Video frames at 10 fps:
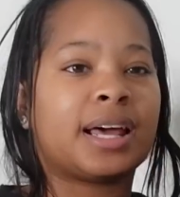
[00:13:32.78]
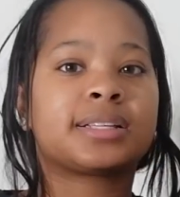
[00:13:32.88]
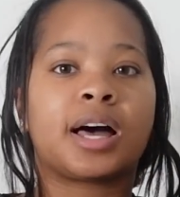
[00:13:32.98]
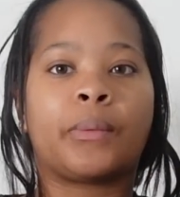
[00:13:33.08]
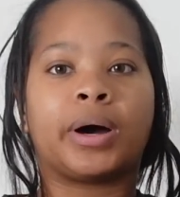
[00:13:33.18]

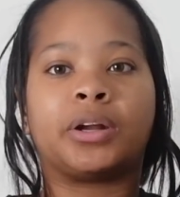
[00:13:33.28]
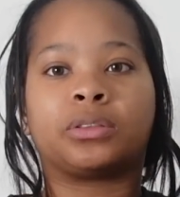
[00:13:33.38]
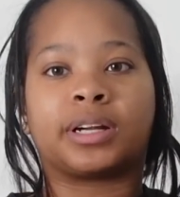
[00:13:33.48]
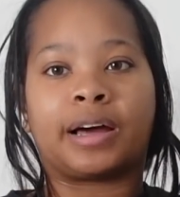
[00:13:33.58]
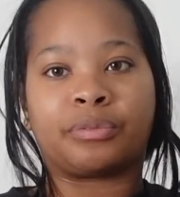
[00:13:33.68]
that's how I know
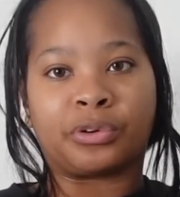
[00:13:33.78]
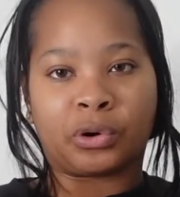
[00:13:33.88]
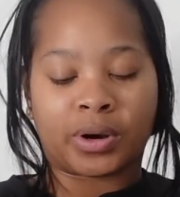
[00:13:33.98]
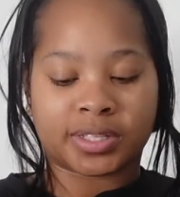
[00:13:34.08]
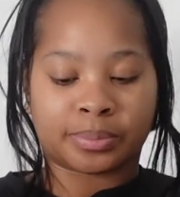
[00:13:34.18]
that I've
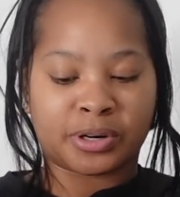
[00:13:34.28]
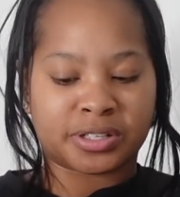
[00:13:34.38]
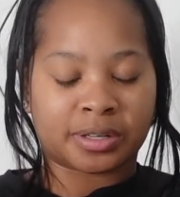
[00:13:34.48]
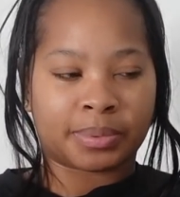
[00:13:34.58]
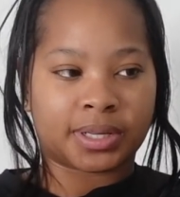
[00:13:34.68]
grown as a
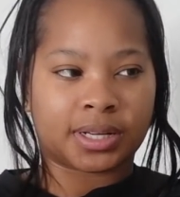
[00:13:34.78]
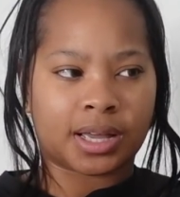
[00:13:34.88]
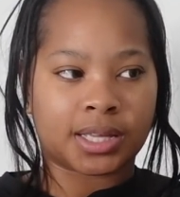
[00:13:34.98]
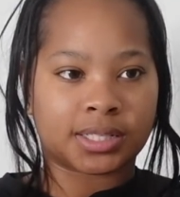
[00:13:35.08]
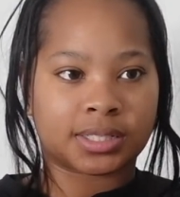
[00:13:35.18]
person,
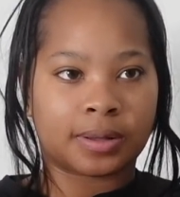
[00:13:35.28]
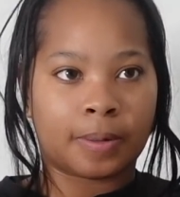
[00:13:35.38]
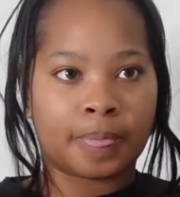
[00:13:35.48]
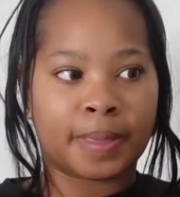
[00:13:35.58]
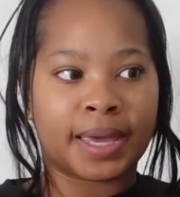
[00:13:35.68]
because
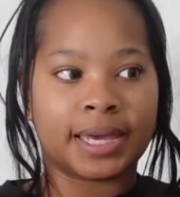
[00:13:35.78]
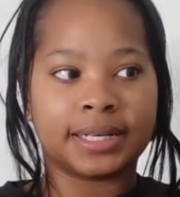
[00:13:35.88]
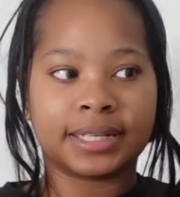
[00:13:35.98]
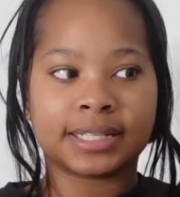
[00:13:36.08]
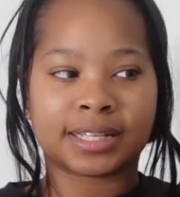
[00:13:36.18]

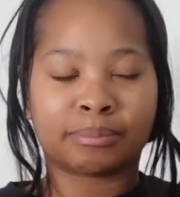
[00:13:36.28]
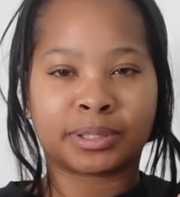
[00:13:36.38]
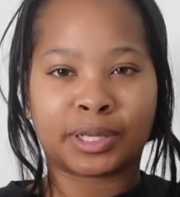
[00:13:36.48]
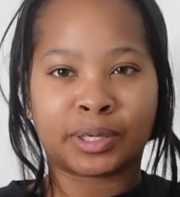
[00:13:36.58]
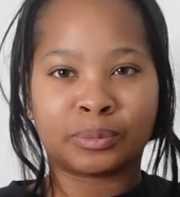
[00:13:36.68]
ending
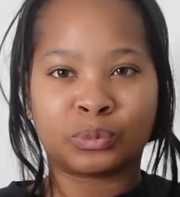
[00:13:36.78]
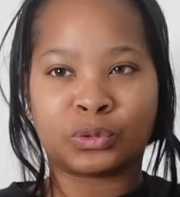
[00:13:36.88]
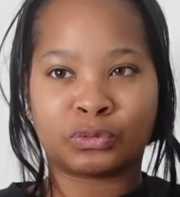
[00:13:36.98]
terms